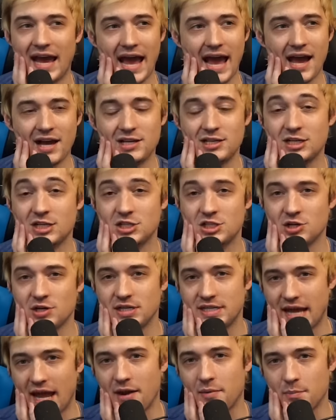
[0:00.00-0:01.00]
acts as their
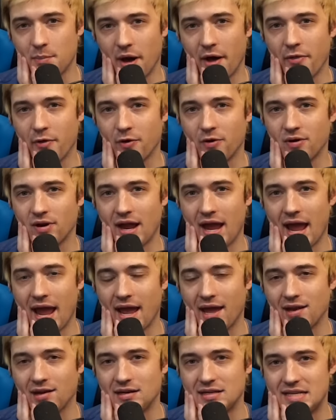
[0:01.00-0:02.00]
den mother
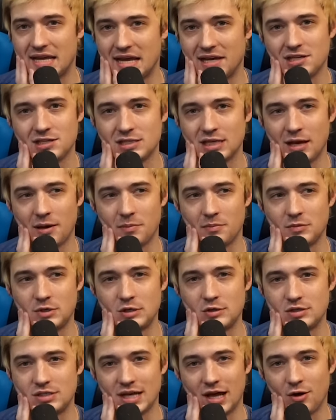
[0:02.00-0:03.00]
and takes them
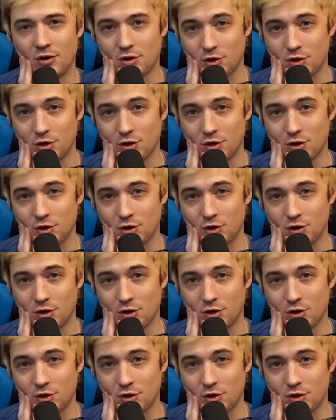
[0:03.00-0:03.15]
to sell